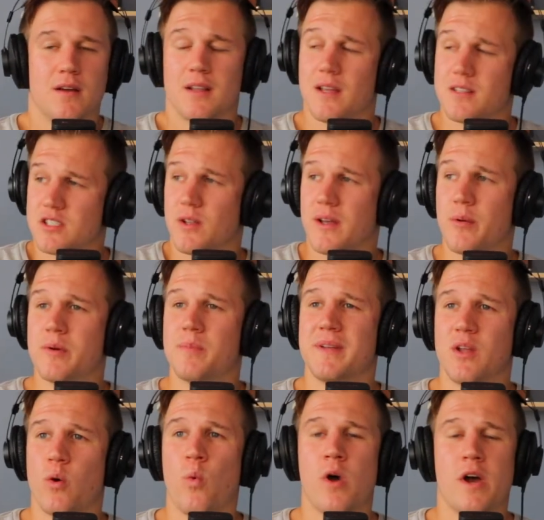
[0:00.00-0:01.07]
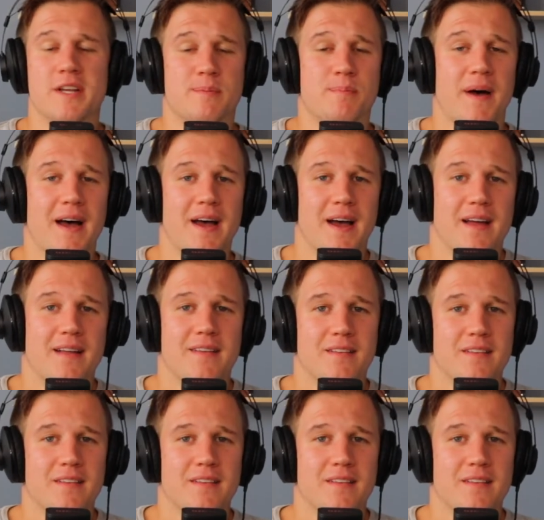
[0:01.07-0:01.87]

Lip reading: That would be the worst part.